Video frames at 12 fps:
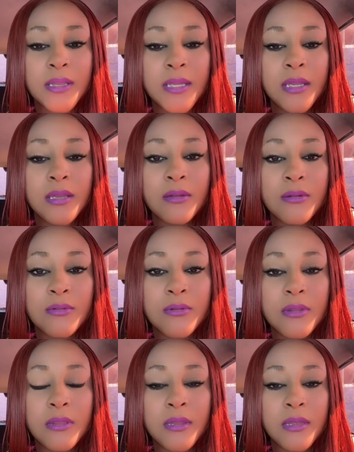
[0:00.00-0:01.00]

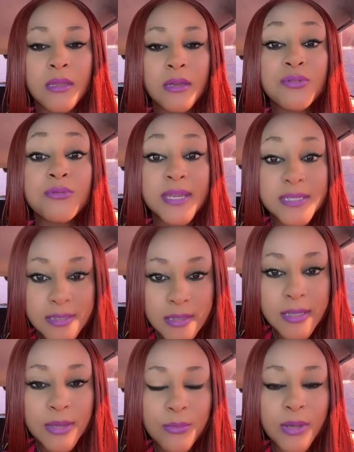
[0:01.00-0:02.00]
the correct
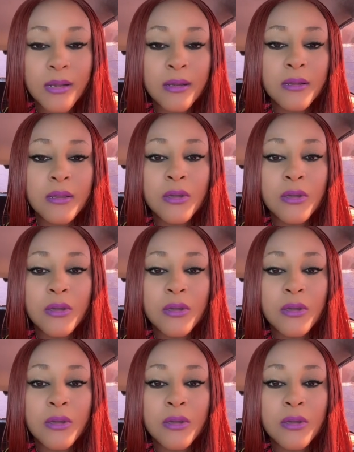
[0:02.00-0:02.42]
thing will